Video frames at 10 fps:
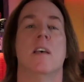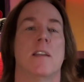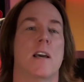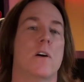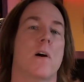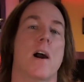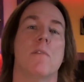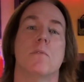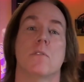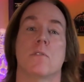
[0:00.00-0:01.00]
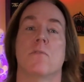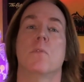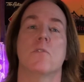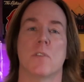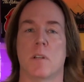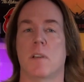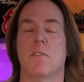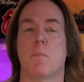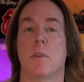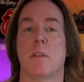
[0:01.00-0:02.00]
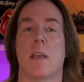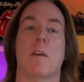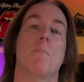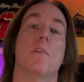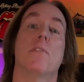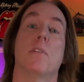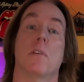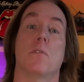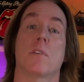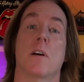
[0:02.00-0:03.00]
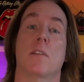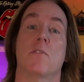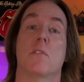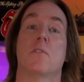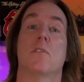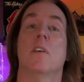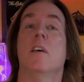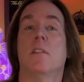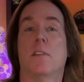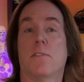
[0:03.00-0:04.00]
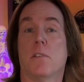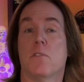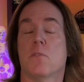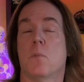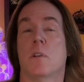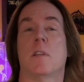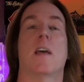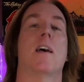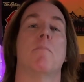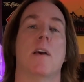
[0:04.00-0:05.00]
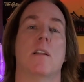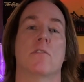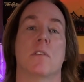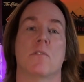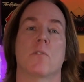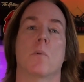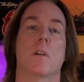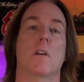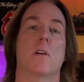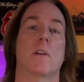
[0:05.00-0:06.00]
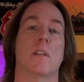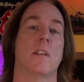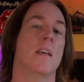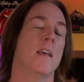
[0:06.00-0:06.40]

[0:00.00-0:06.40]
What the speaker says: Now, I was fortunate enough to have been at both of those concerts. The first one at Madison Square Garden.